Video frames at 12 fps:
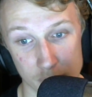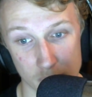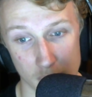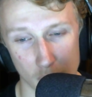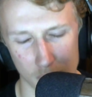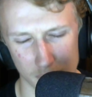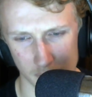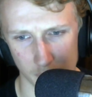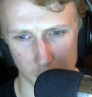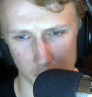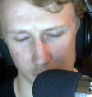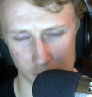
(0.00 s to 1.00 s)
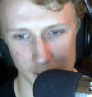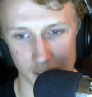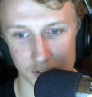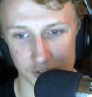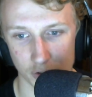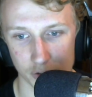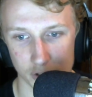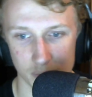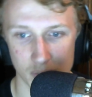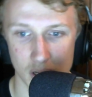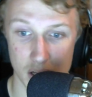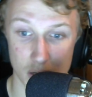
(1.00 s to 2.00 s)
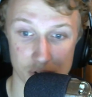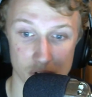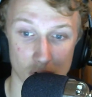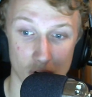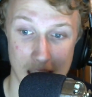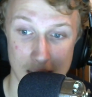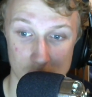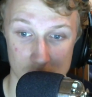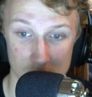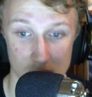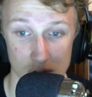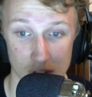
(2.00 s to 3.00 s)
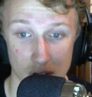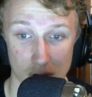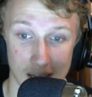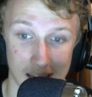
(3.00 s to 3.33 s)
uh, Liverpool, sorry, like Tottenham. You also got Everton doing okay.